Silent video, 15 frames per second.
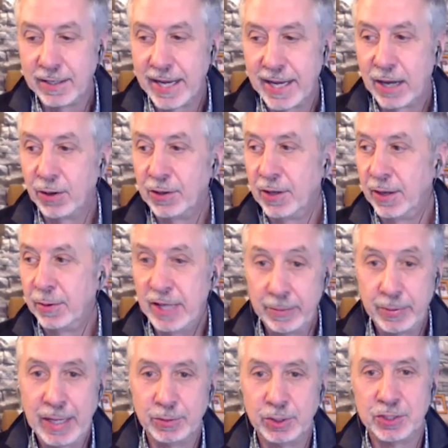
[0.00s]
now, and they've
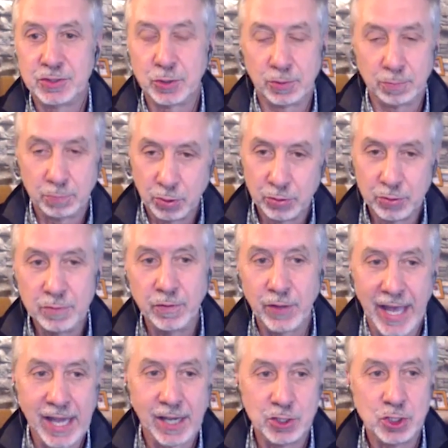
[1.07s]
been able to sort of prove
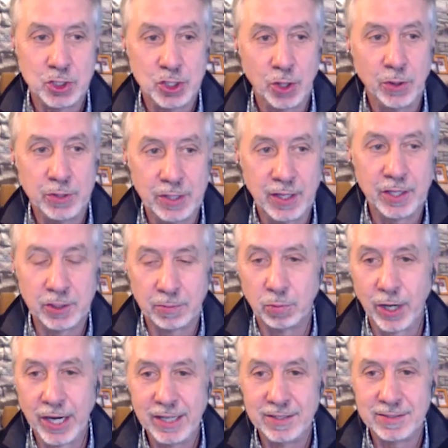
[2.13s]
that and show you that your
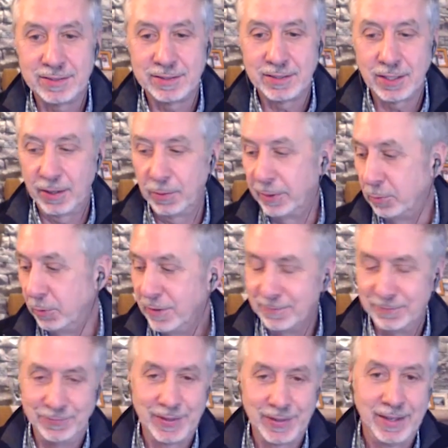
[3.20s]
brain is, I mean, we,
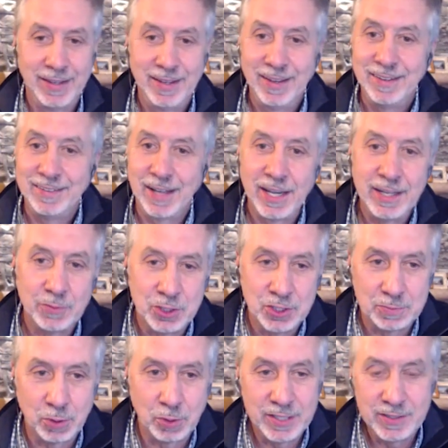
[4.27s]
not even
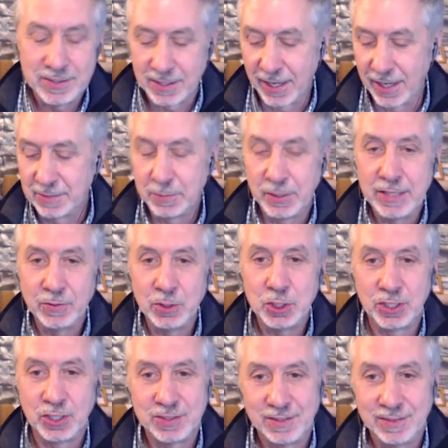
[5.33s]
just brain science, but even
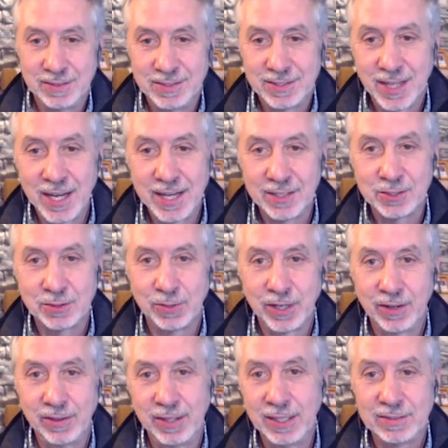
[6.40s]
just science
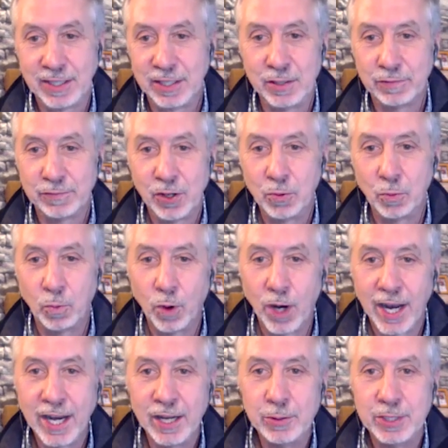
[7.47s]
around things like your phone.
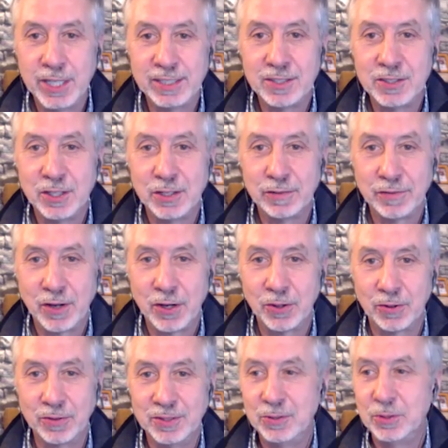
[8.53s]
Why are you addicted to your
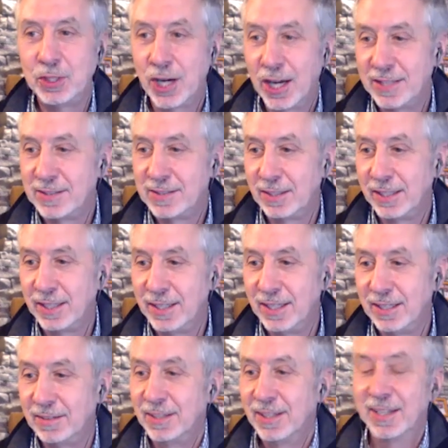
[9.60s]
phone? You constantly
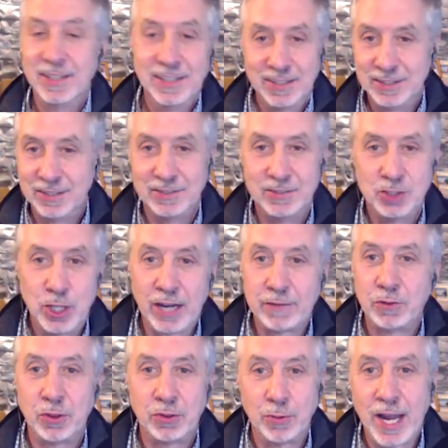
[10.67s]
need to check
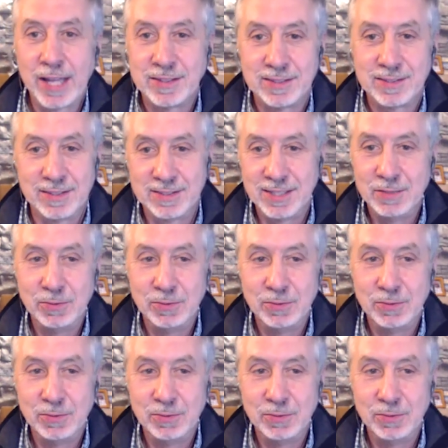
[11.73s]
for threats and see